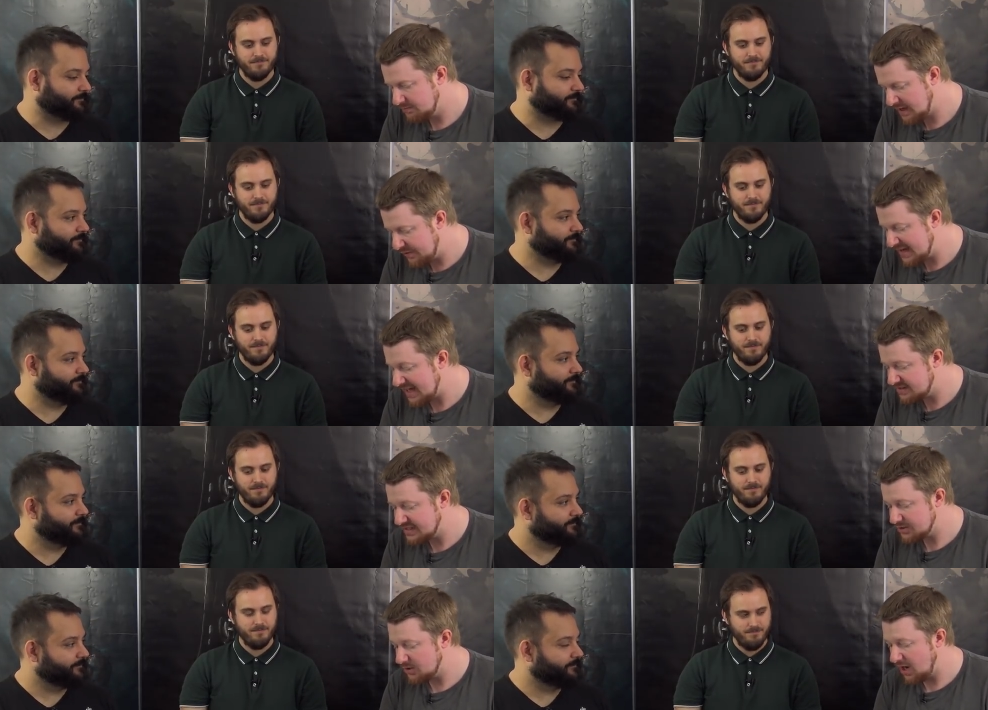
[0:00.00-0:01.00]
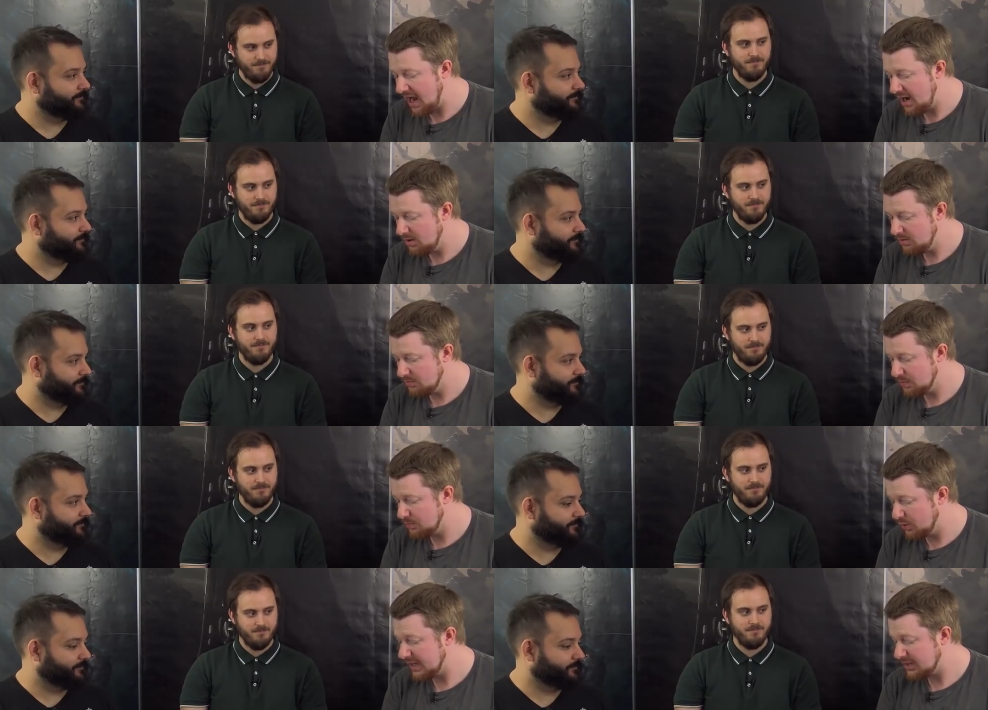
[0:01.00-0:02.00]
Speaker 1: If we can get a six or higher, we're,
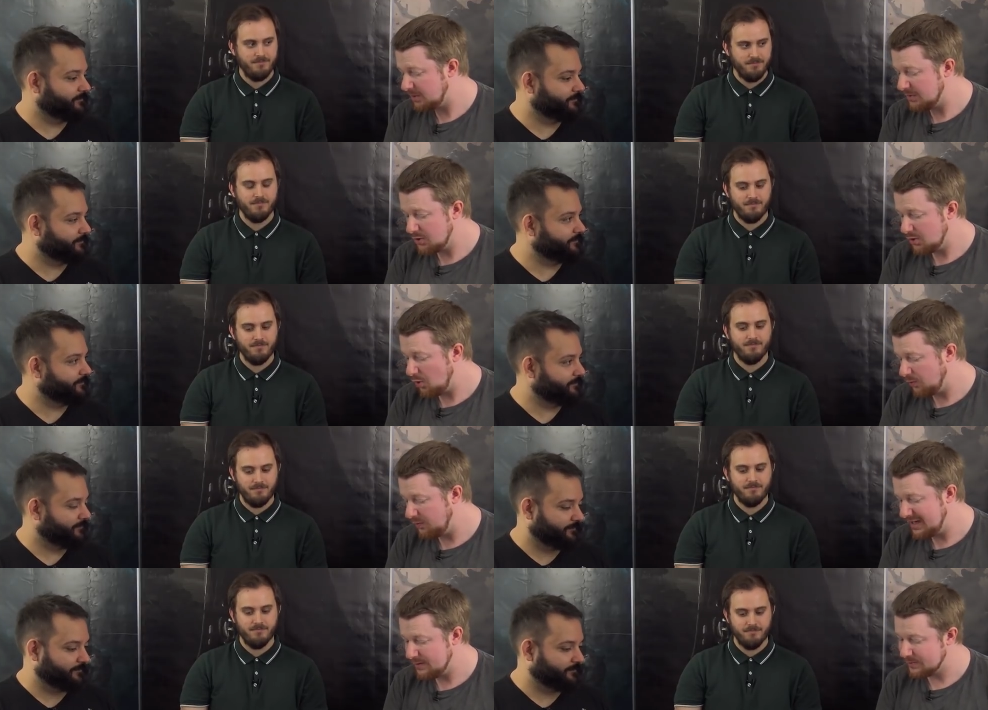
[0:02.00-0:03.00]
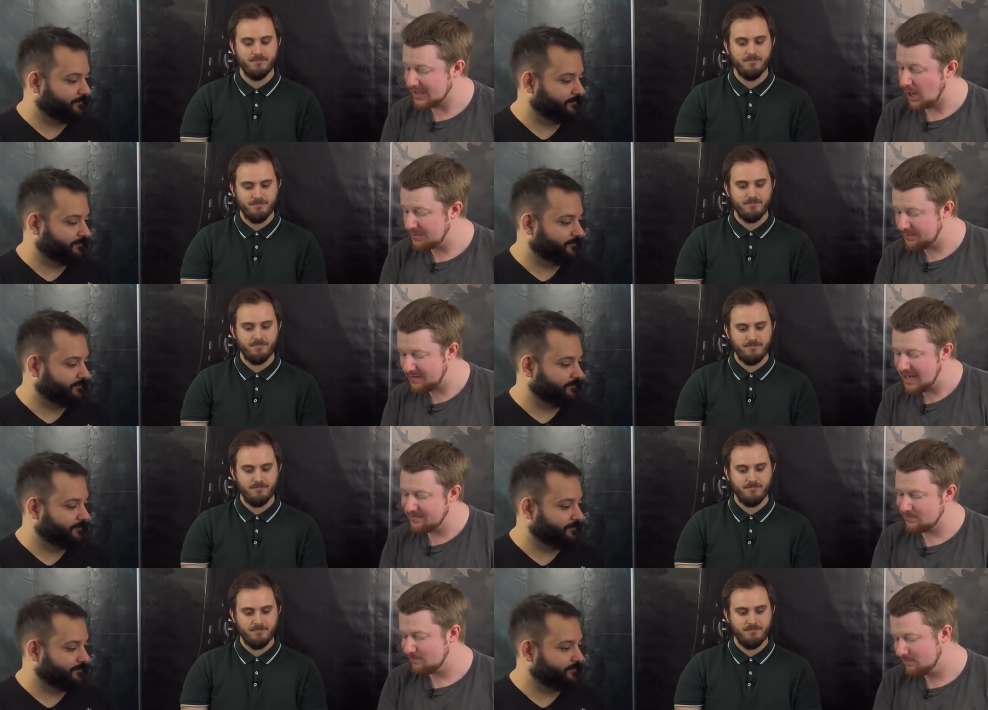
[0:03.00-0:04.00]
going to get something good. Hopefully, if mm -hmm. we mm-hmm. get up to five,
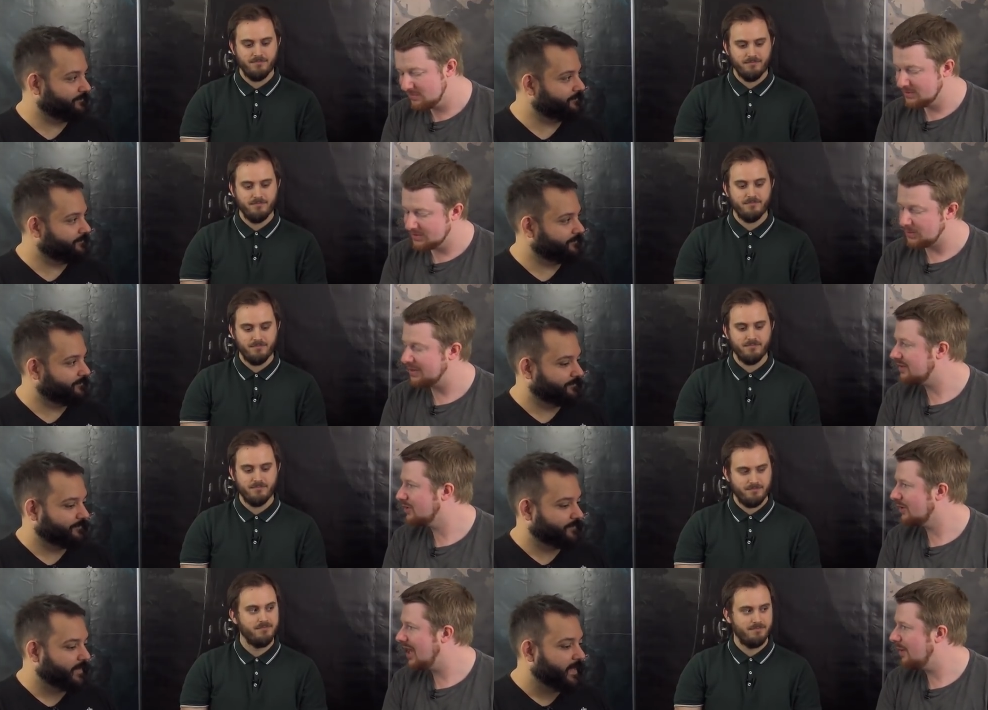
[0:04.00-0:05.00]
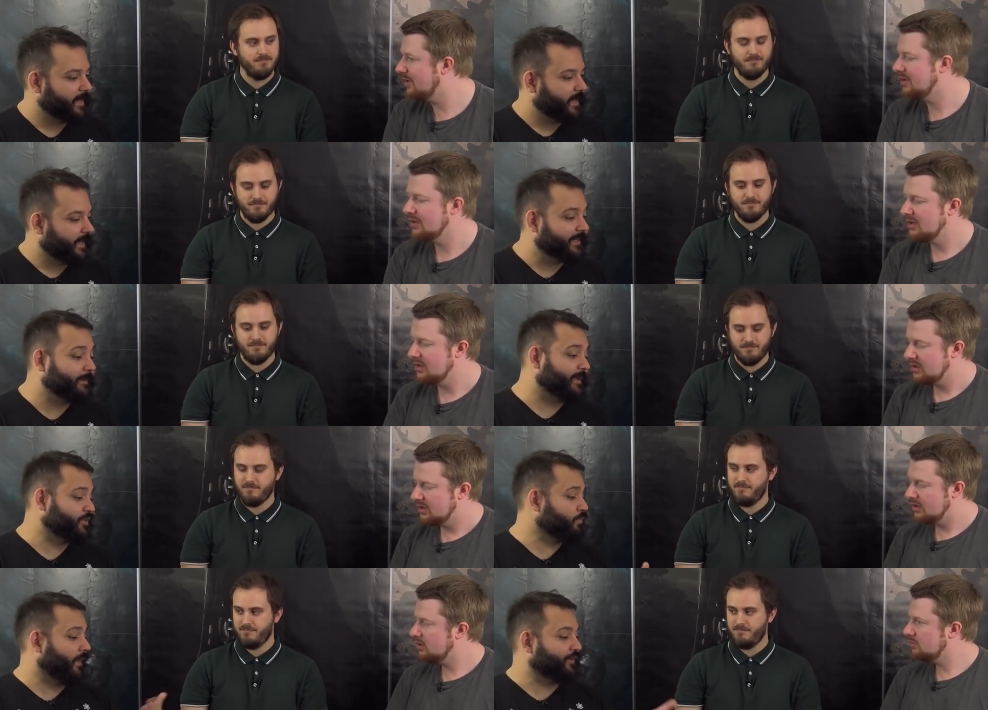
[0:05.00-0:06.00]
mm, something else is going to happen.
Speaker 2: It depends
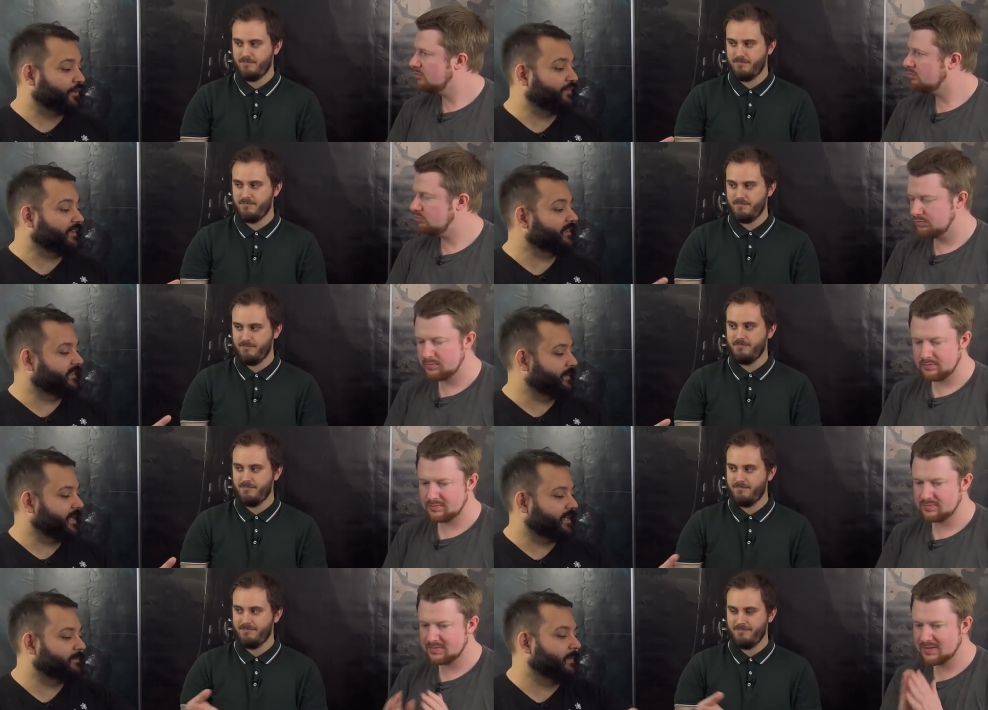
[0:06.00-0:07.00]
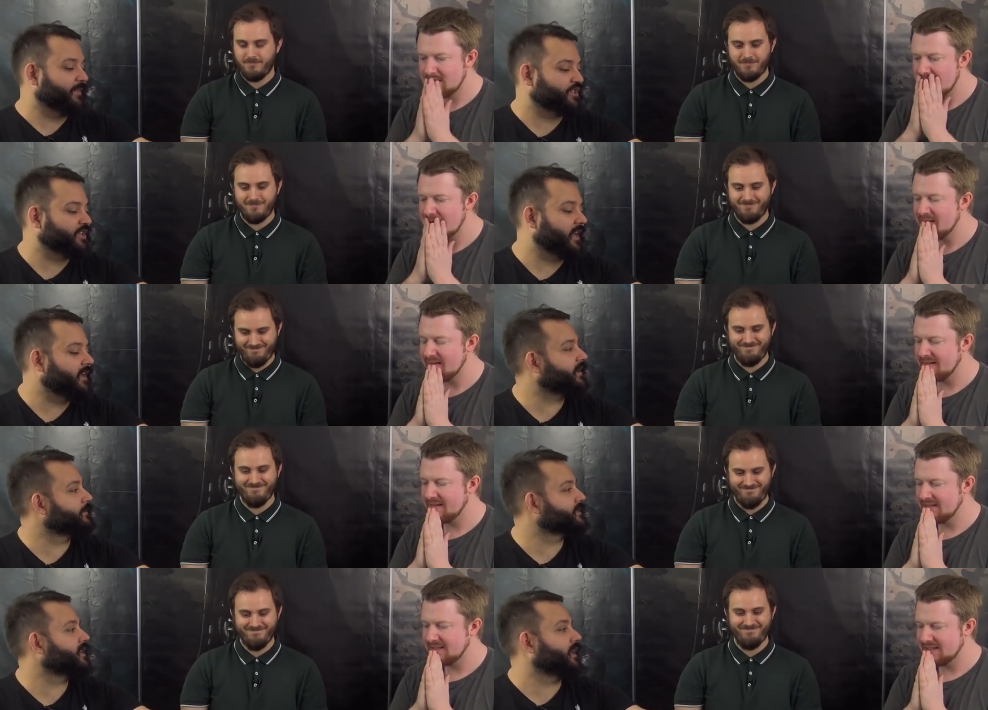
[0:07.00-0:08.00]
on whether you feel intimidated by the sheikh
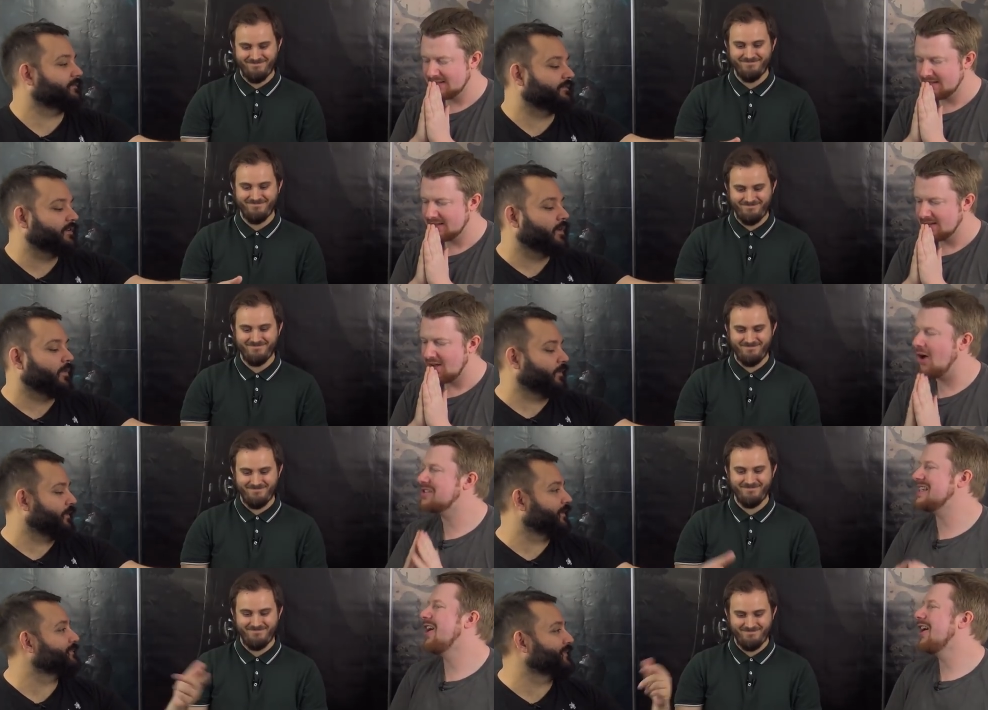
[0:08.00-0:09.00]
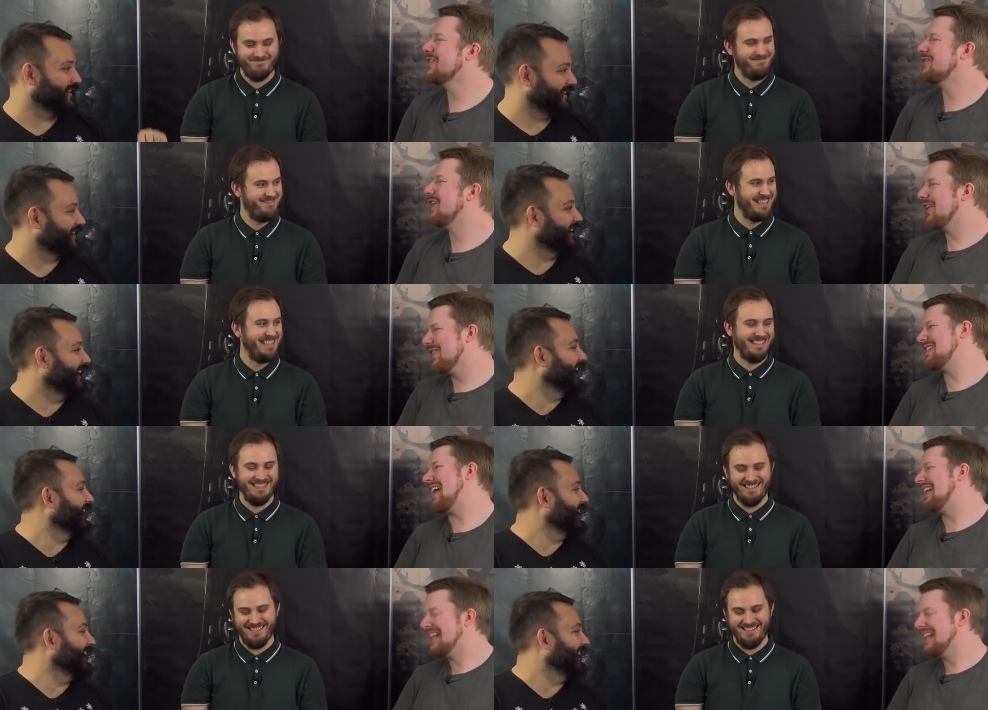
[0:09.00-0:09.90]
himself. Oh, see, now you've, now you've said